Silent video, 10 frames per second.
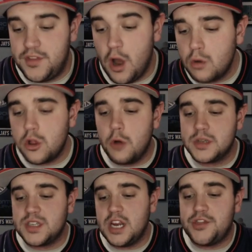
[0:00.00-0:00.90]
The Oklahoma
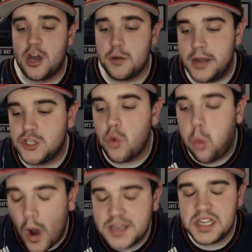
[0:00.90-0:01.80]
City Thunder made
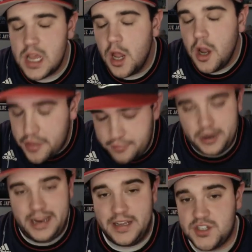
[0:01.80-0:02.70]
20
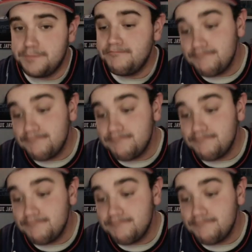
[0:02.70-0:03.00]
threes.